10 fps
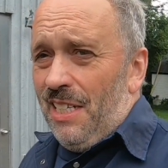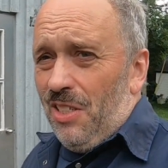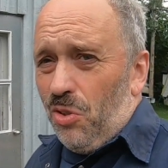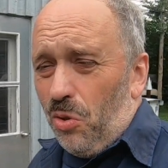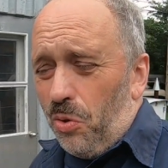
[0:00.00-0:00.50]

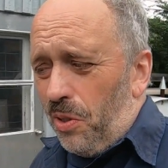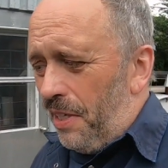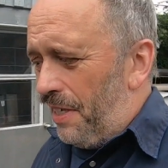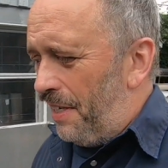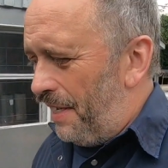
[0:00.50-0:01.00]
so
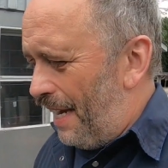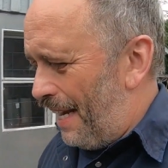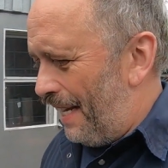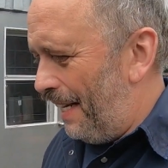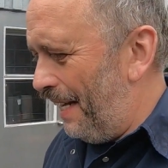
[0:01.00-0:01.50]

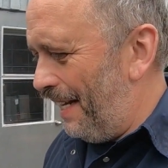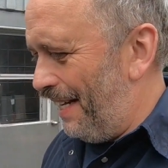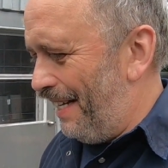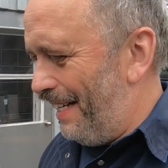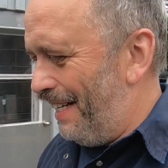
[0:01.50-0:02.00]
yeah,
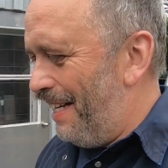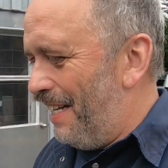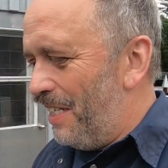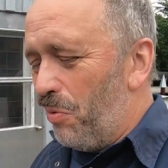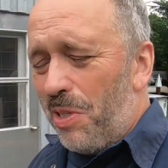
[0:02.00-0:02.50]

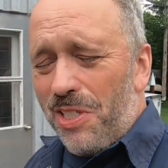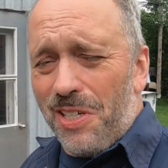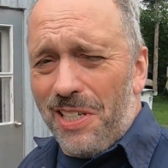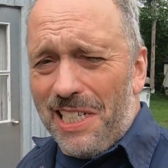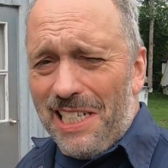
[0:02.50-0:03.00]
it was
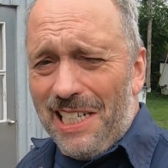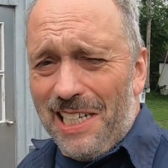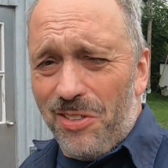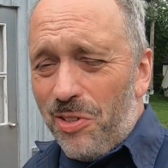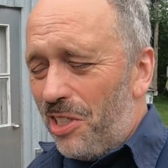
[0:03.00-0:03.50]
getting
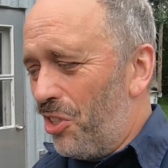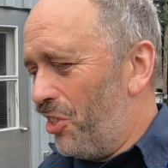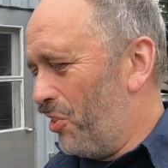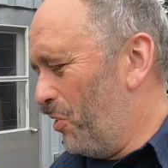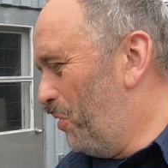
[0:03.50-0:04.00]

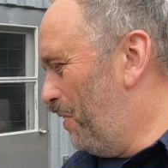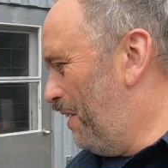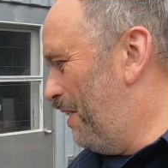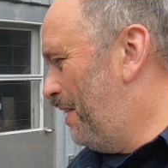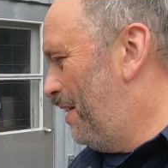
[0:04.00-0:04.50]
enriched.
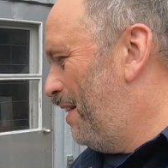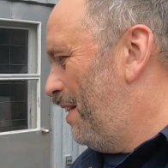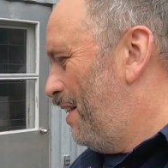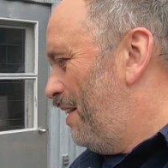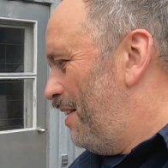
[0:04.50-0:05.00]
So
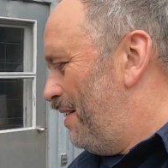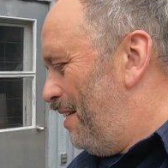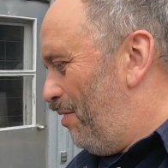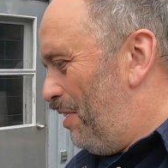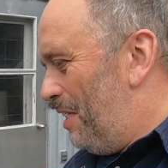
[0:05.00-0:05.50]

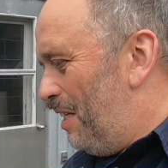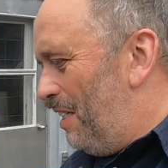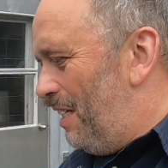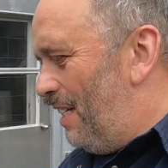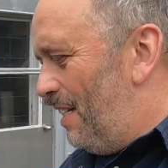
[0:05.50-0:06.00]

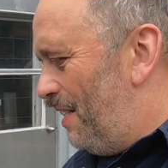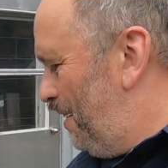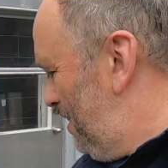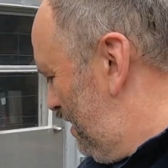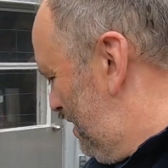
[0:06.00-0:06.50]
definitely,
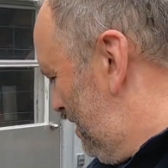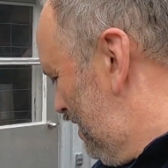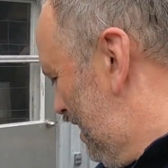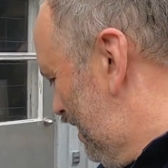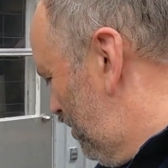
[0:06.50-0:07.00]

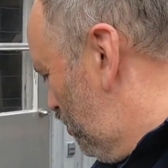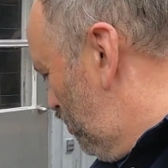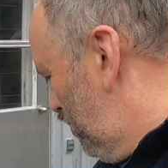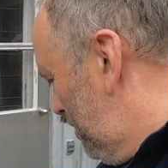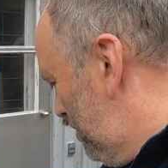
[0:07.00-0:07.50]
yeah, the
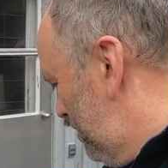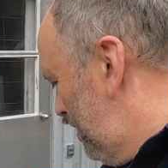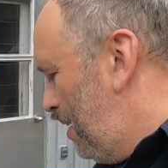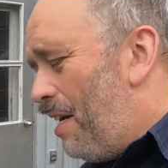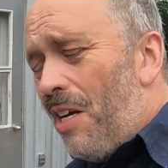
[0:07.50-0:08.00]
choke.
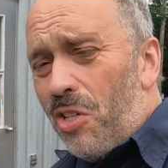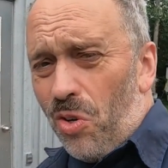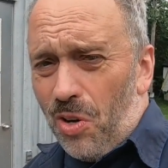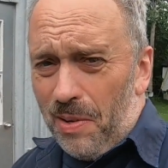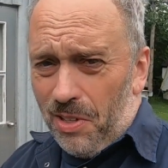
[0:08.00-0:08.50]

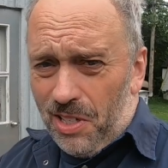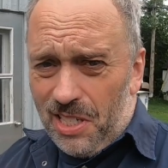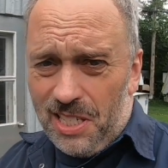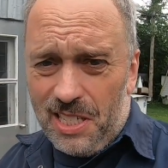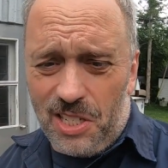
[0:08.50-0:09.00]
So I'm
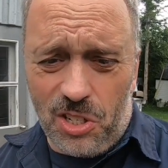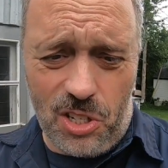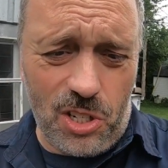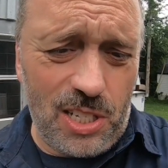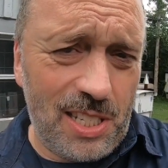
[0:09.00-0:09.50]
gonna
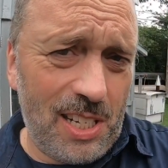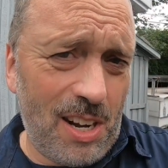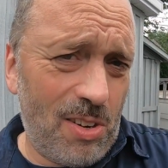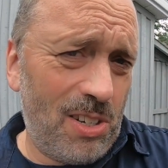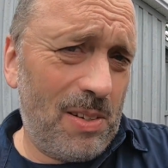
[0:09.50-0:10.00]
stick
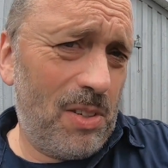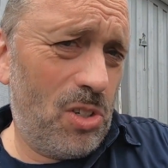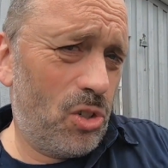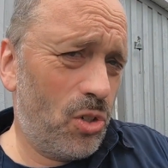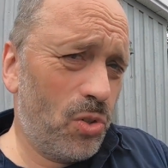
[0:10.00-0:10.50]
around. I'm
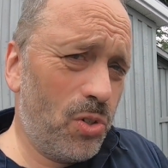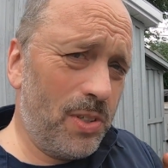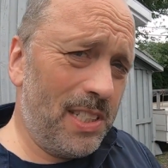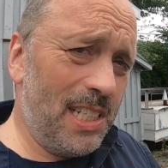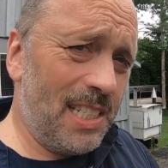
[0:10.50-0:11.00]
gonna show you
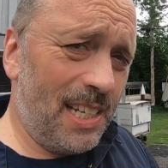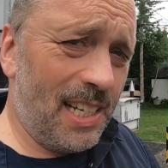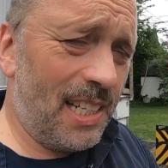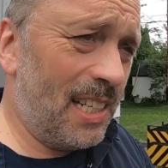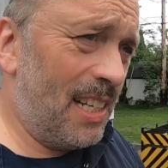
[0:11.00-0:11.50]
in
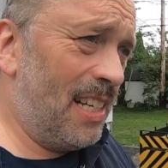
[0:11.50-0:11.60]
detail